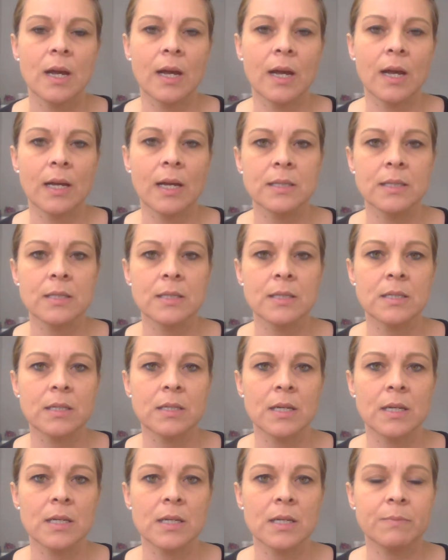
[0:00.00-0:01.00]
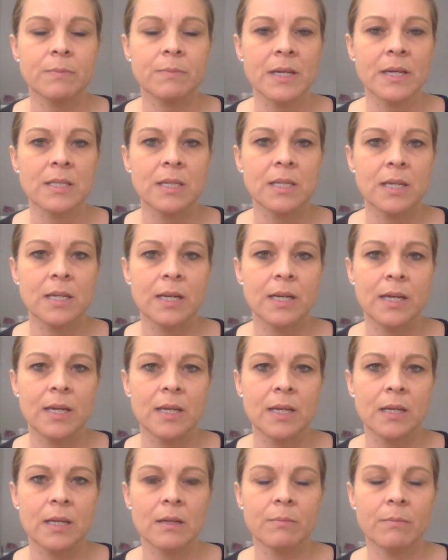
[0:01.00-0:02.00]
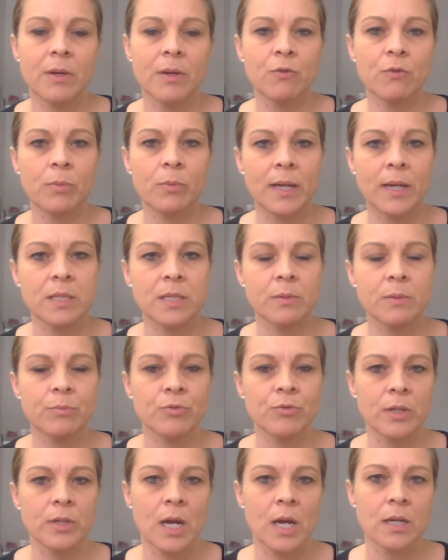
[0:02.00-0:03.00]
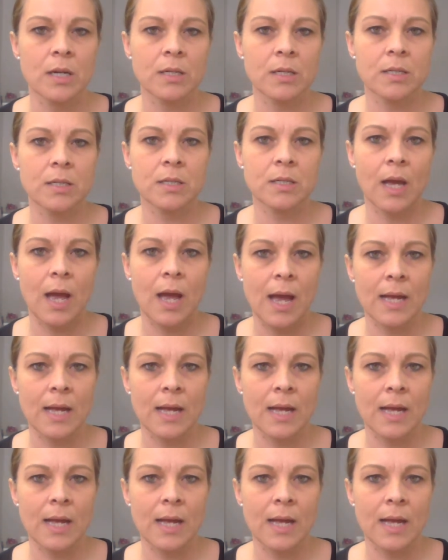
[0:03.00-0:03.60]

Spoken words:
and it's basically meal replacement products